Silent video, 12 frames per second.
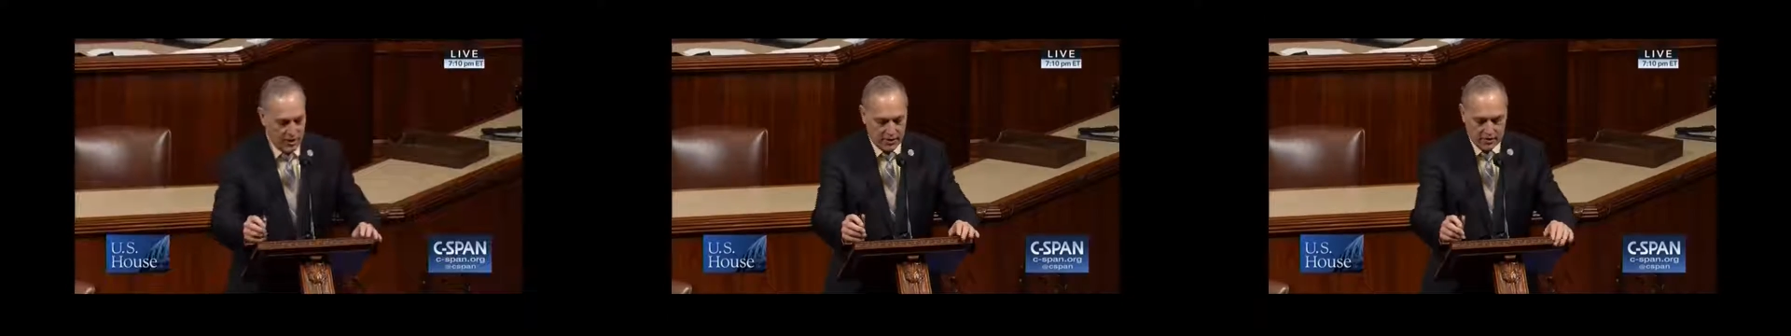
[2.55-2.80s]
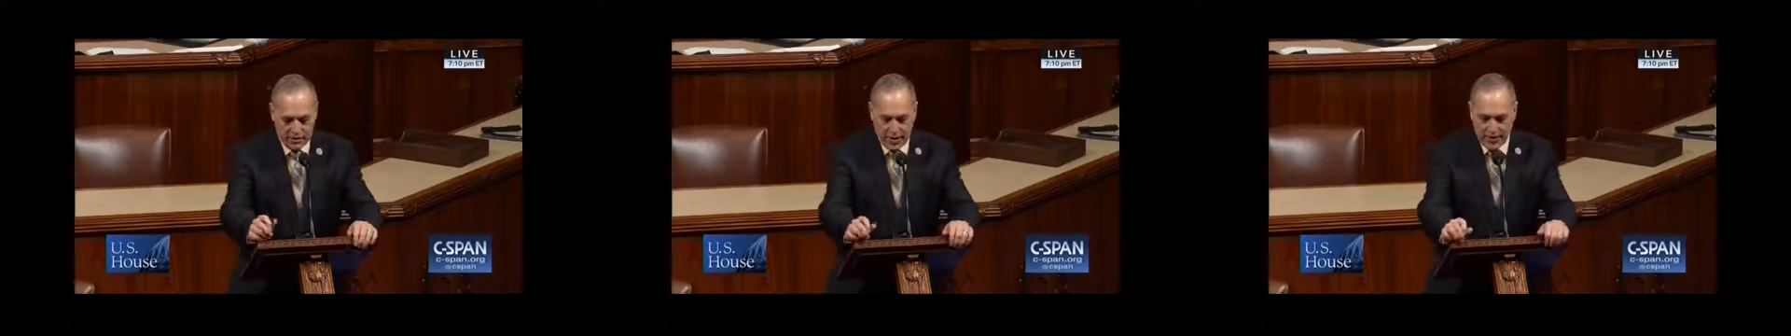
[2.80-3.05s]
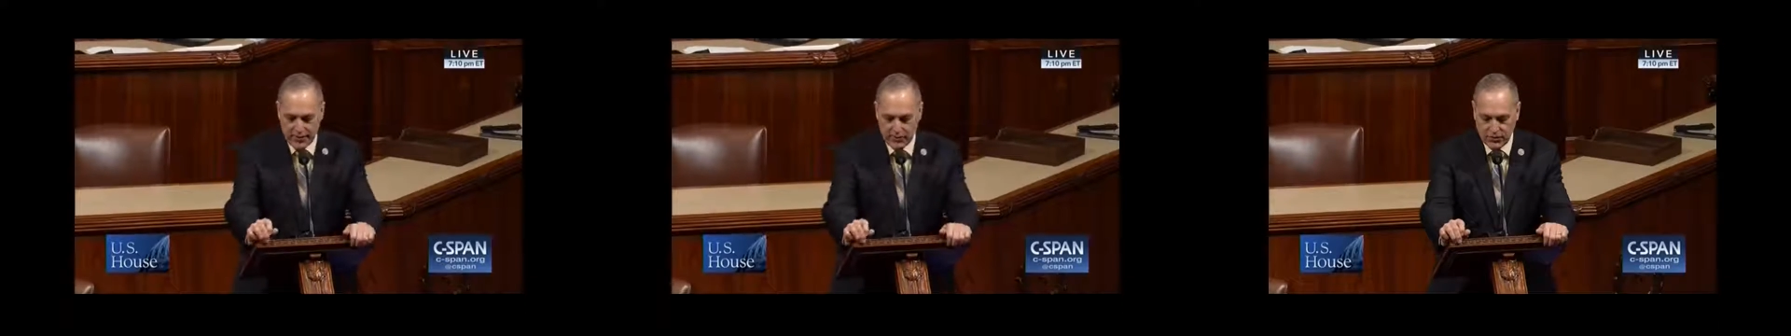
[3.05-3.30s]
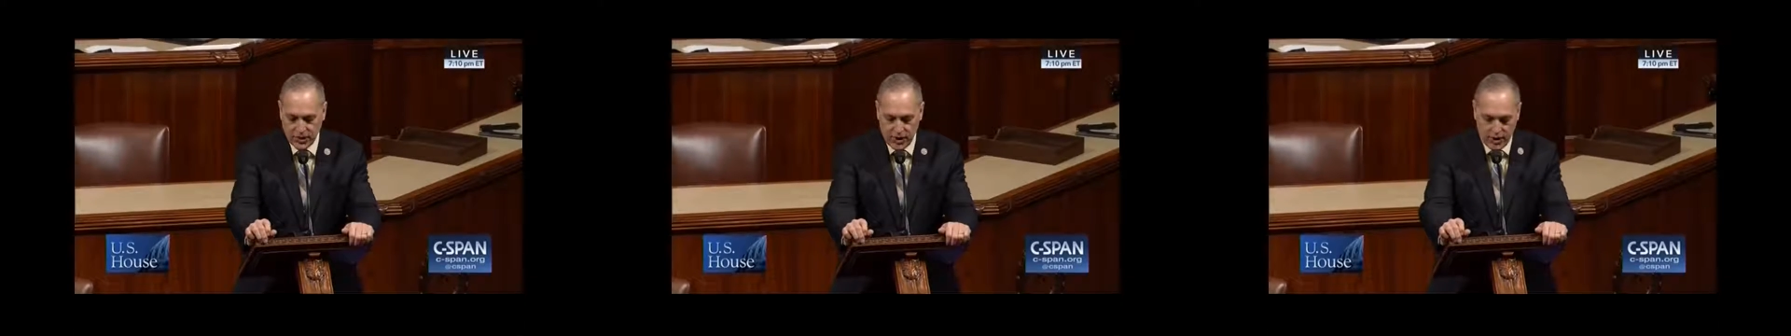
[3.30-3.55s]
honor the
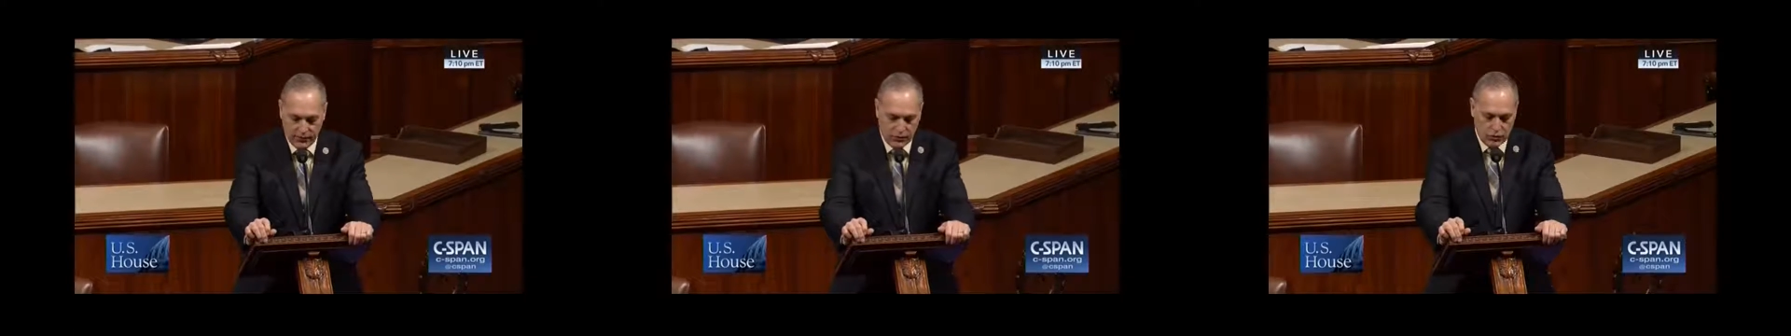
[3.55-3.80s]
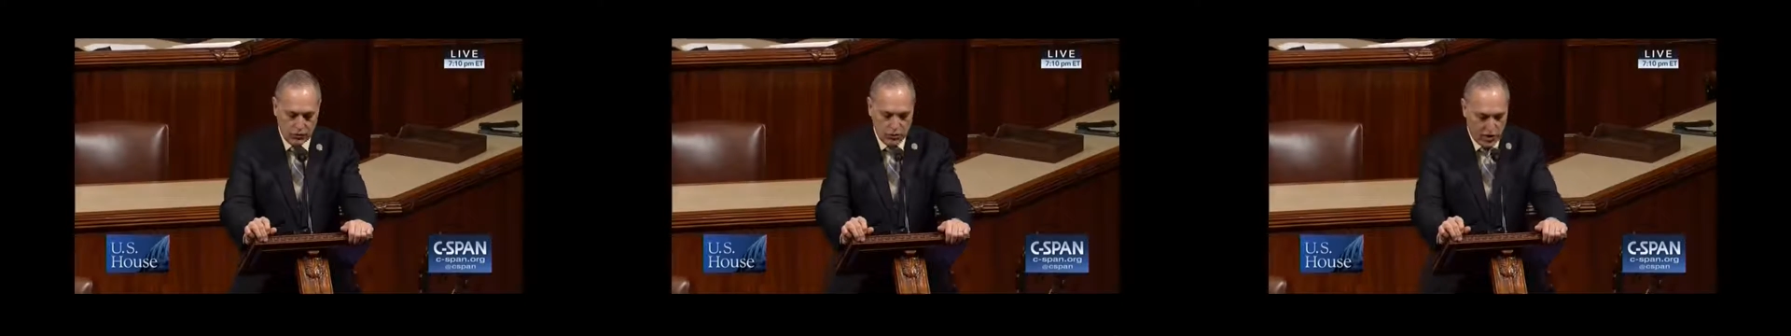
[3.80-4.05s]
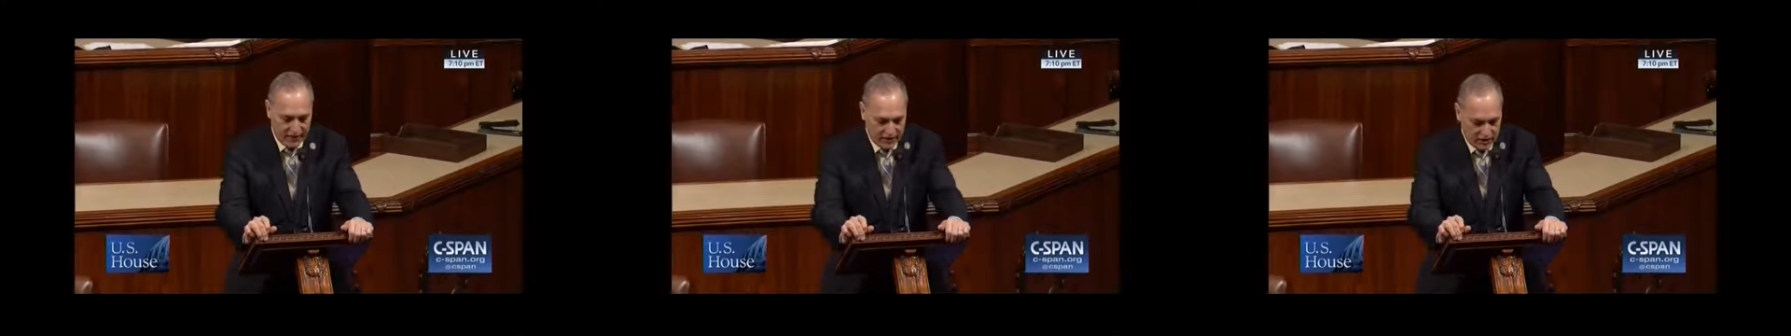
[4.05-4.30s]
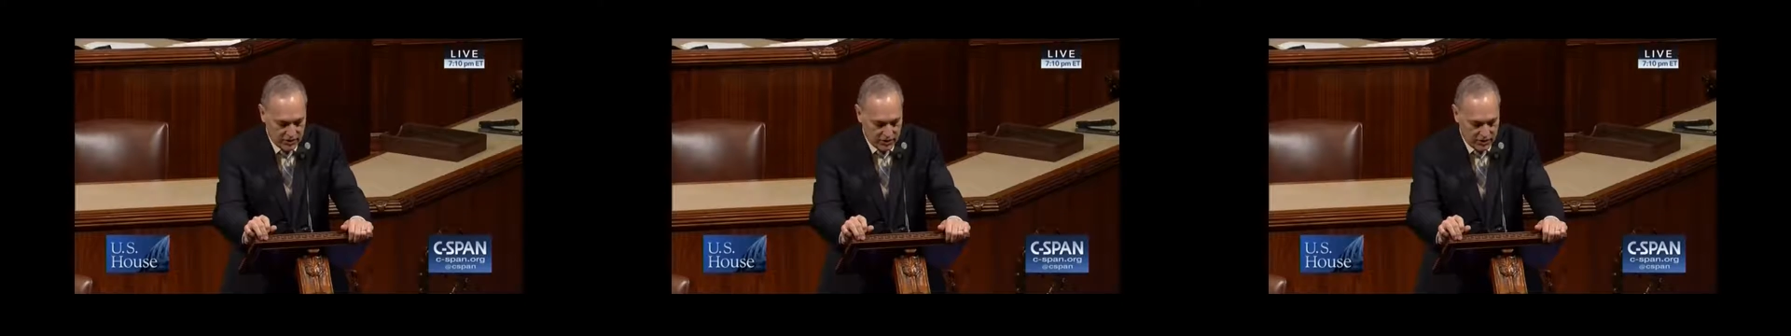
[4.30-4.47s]
lives of two Nav